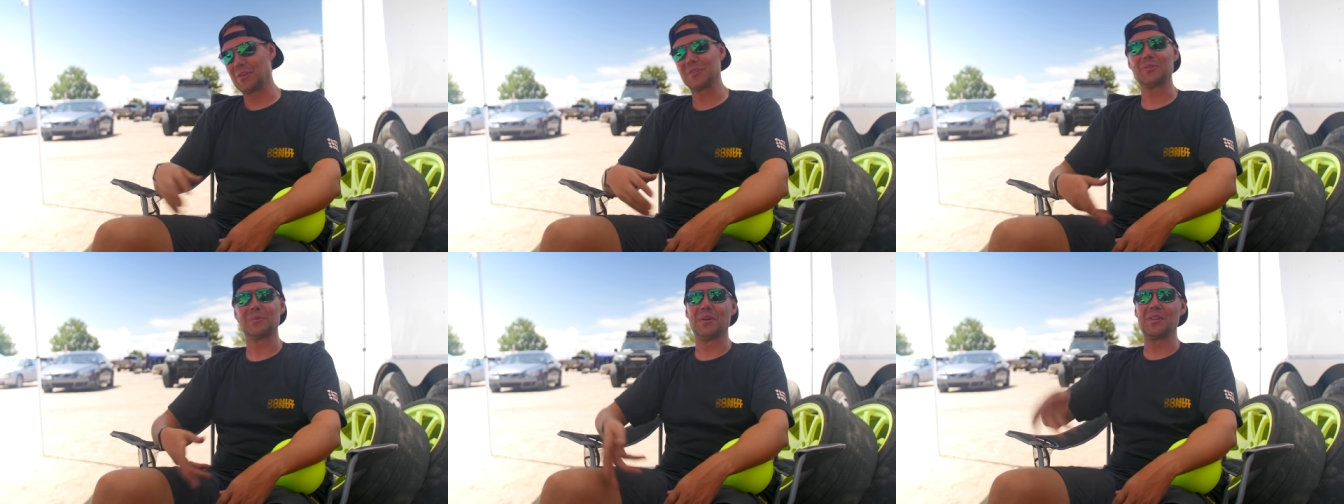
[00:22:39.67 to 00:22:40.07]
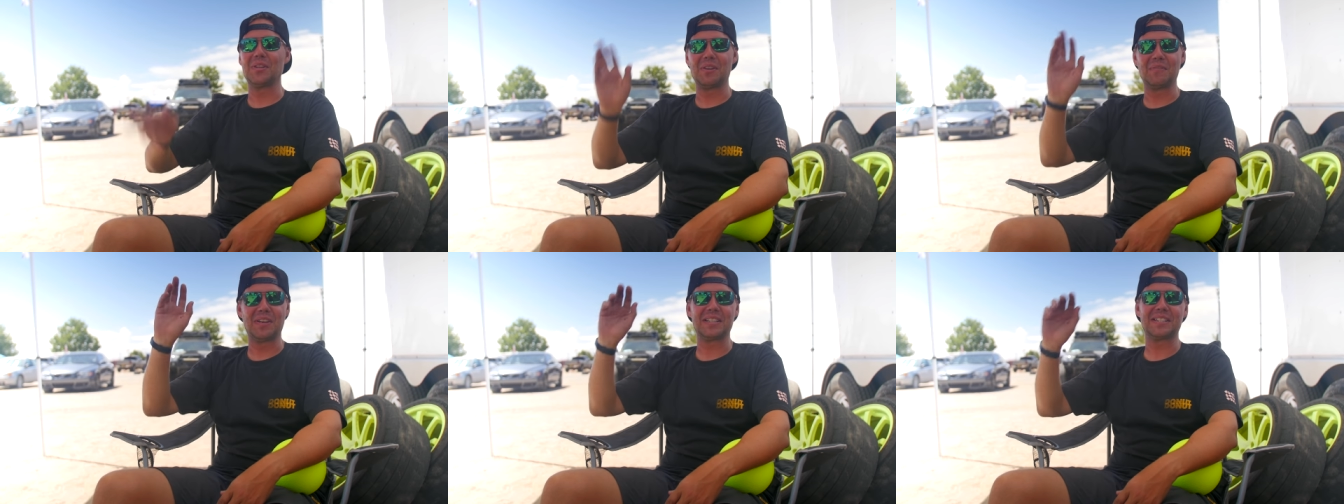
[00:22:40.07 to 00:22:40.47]
Also run
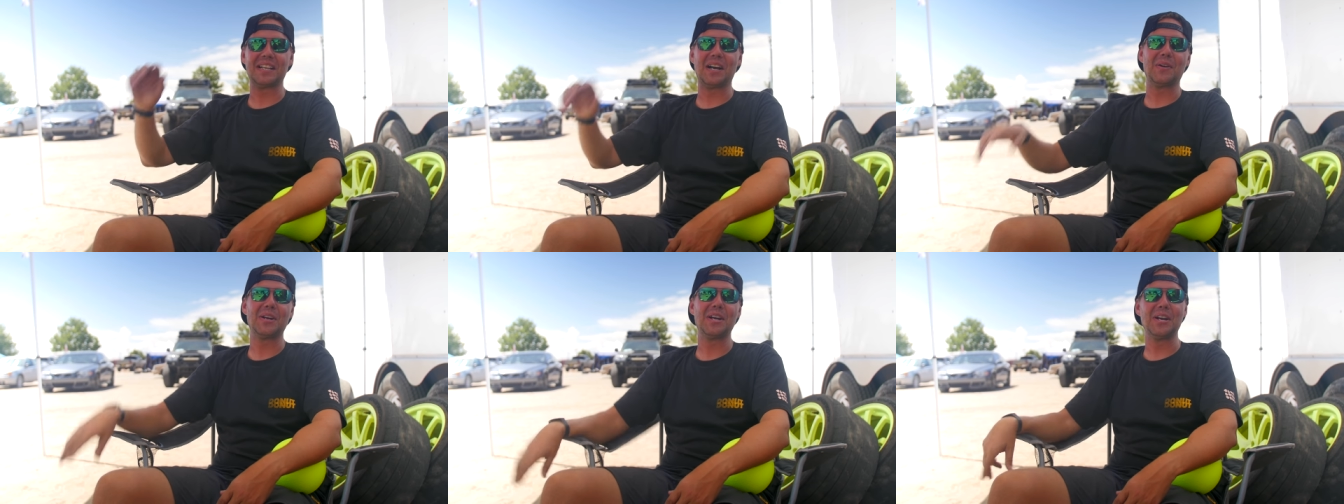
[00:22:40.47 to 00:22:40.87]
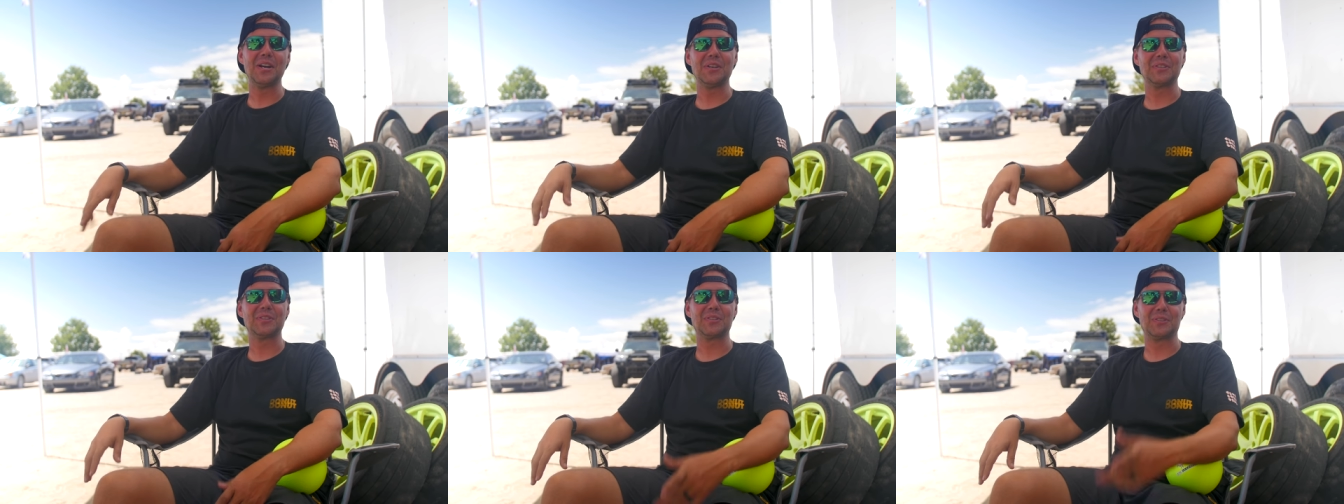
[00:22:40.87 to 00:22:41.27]
the events out
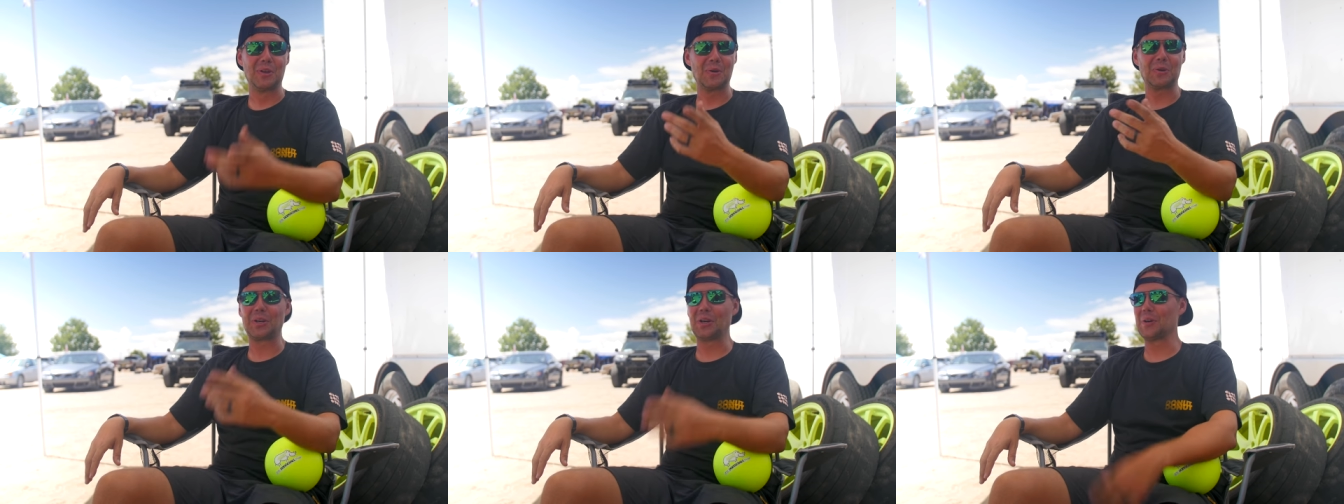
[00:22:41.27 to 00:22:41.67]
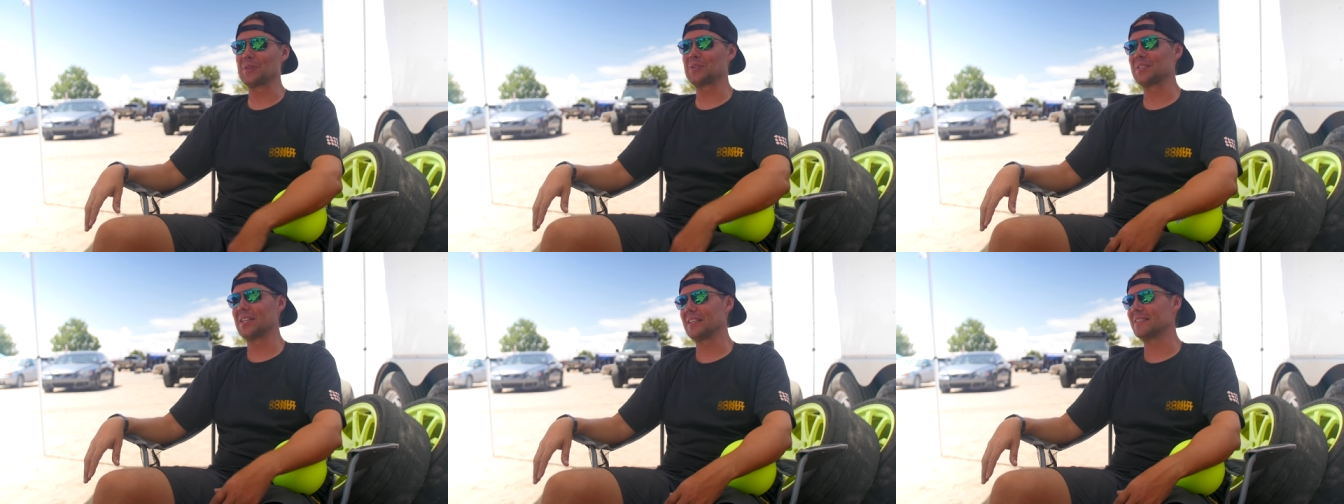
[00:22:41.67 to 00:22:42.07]
here. the Snow
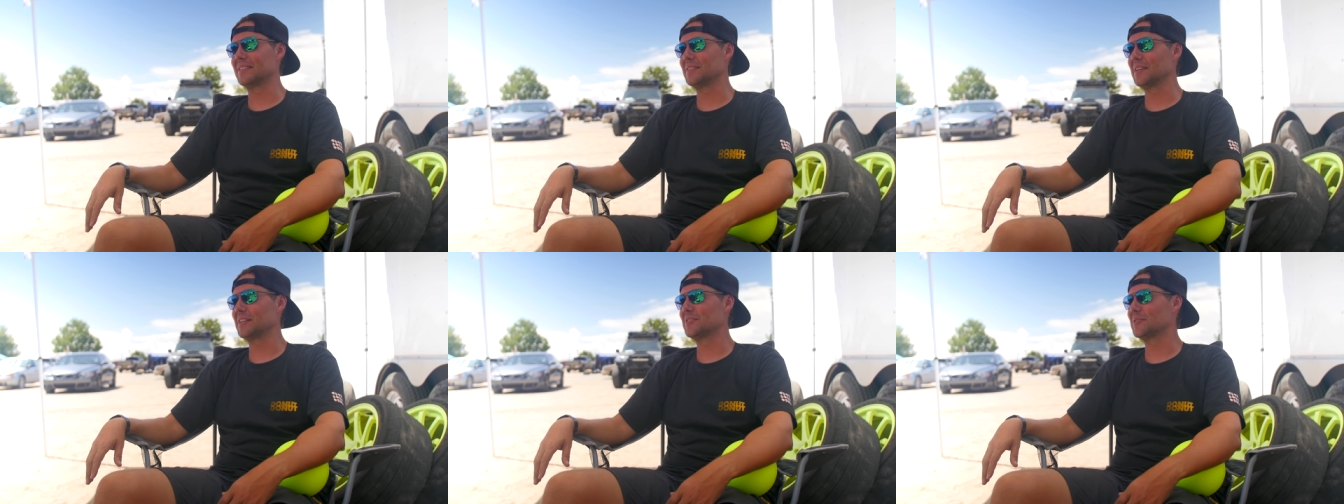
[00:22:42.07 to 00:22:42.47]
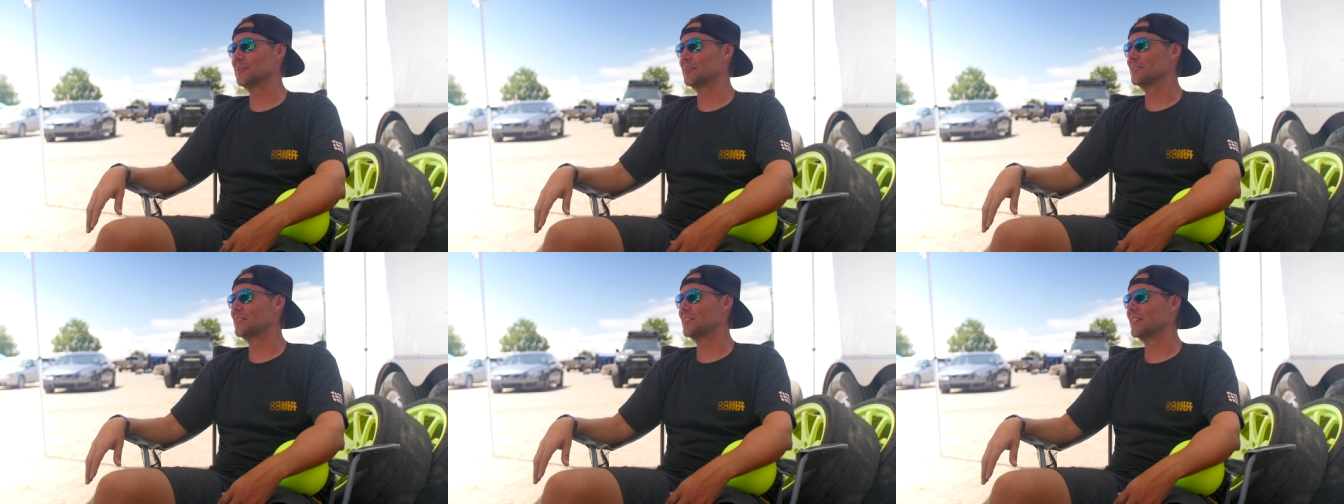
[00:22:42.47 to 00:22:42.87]
Coast, as as you
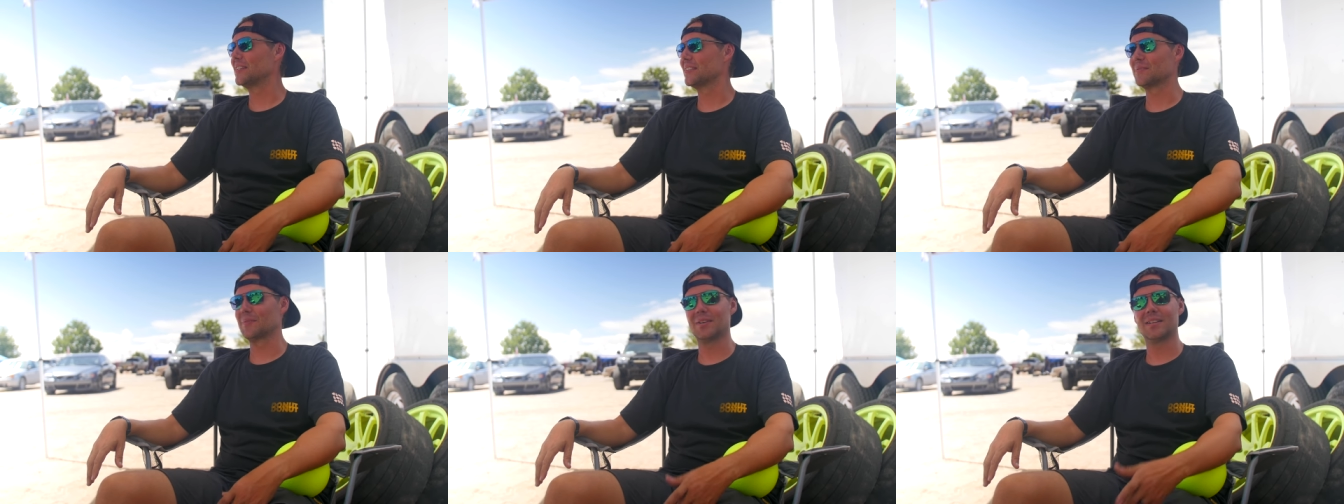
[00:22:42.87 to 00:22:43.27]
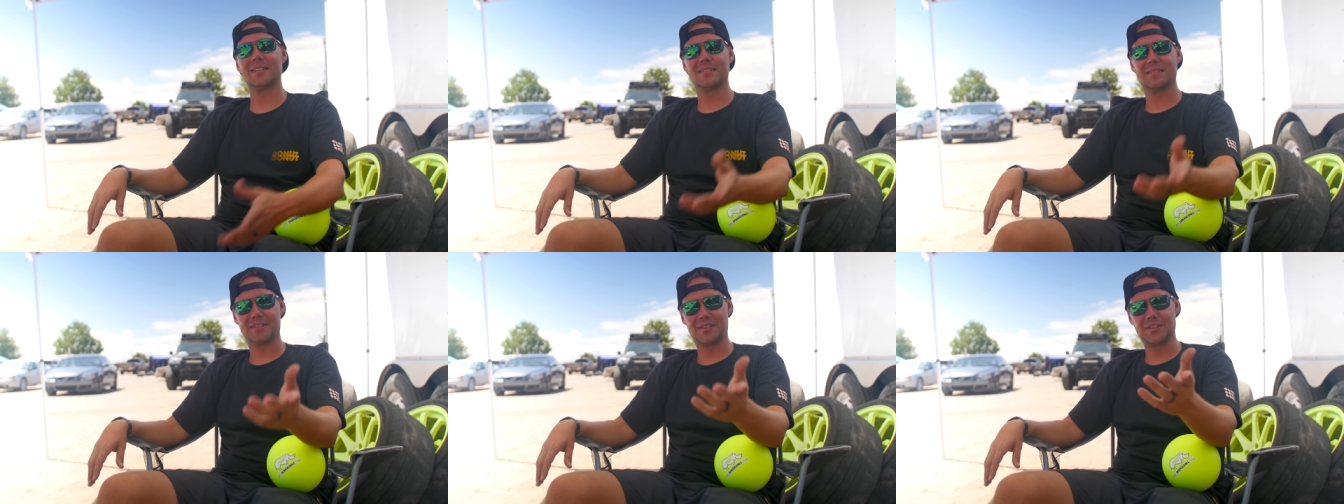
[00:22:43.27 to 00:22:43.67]
can see. That's
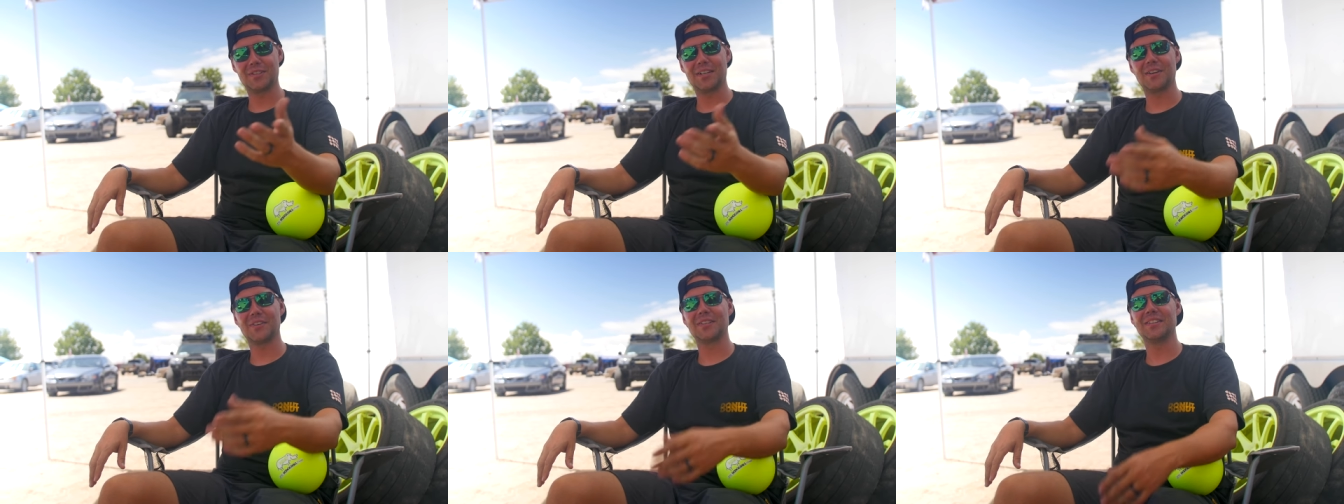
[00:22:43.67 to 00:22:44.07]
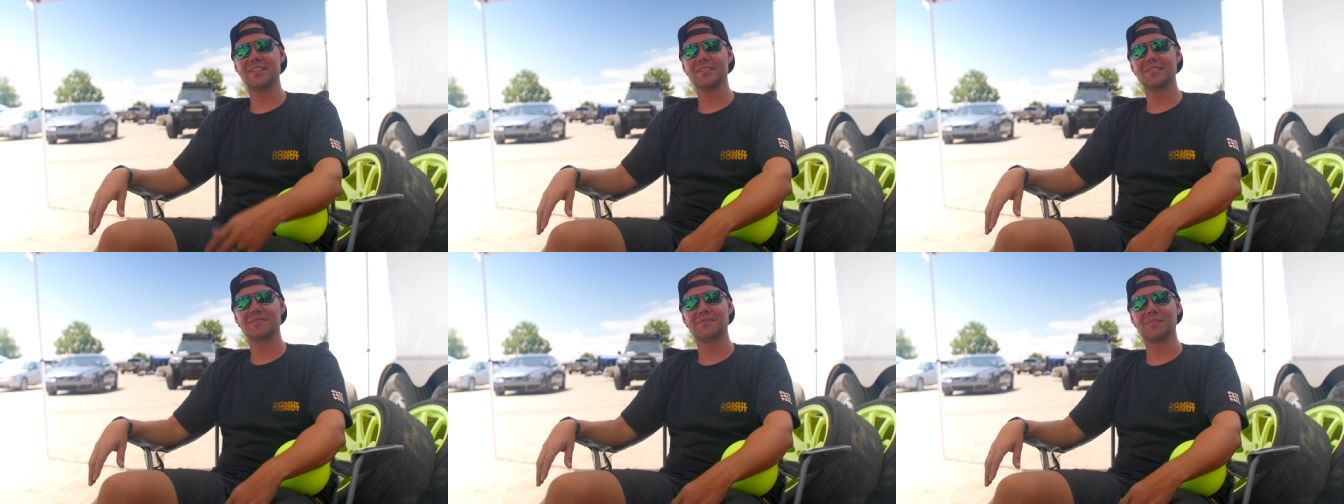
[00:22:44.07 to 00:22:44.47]
why you're out
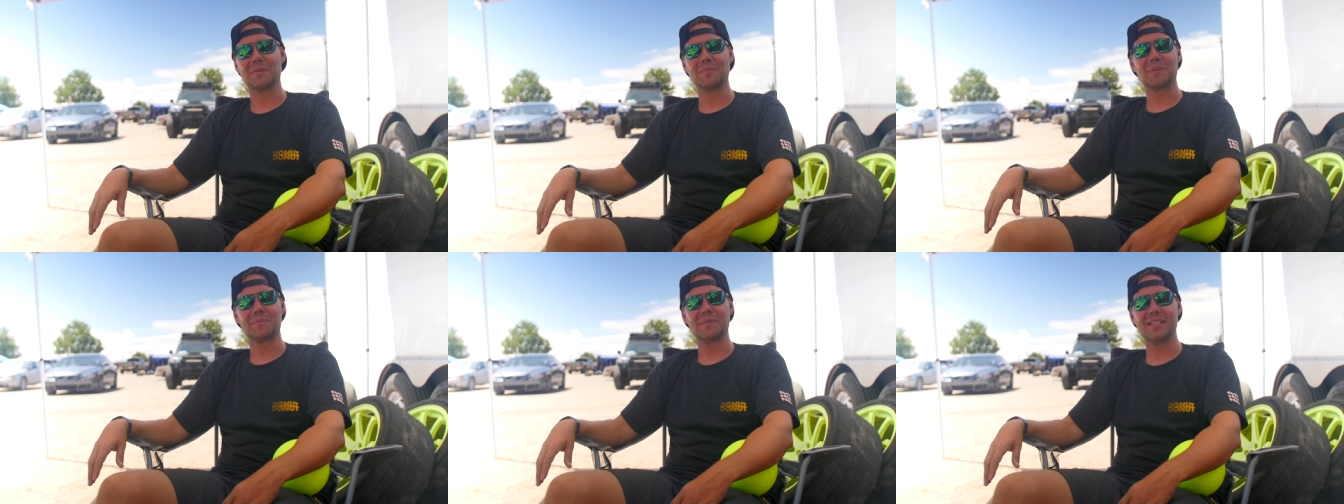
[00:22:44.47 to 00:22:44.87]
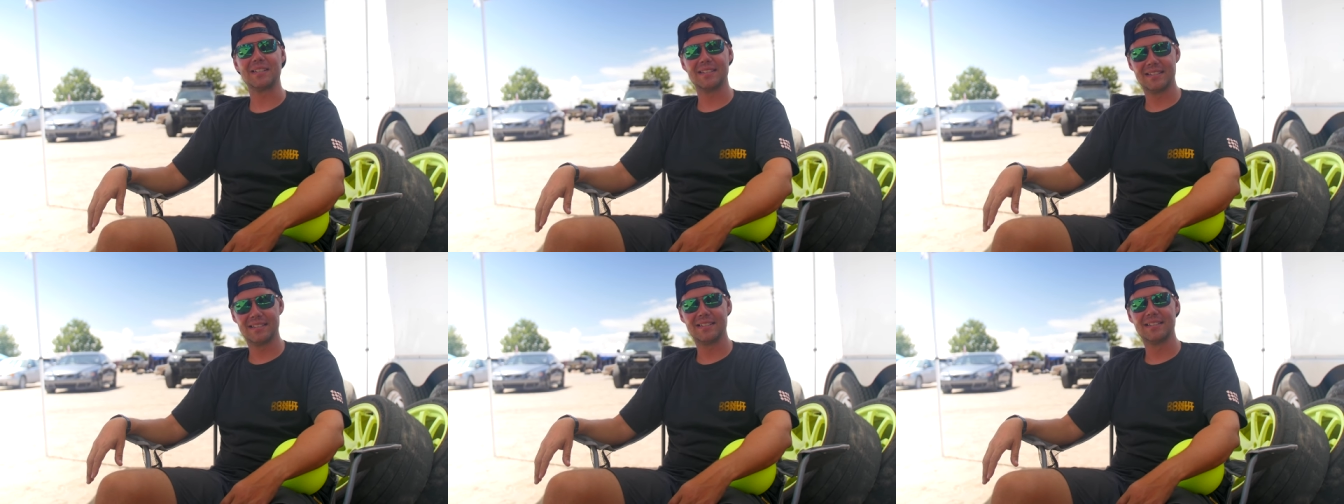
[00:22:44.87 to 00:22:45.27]
here filming me.
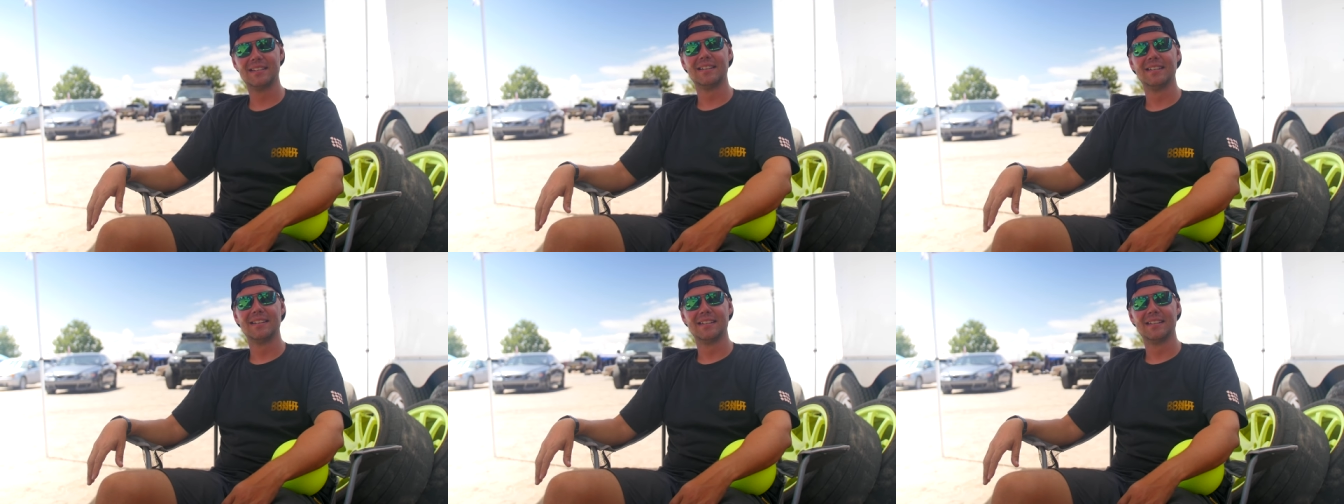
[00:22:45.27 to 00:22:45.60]
Yep.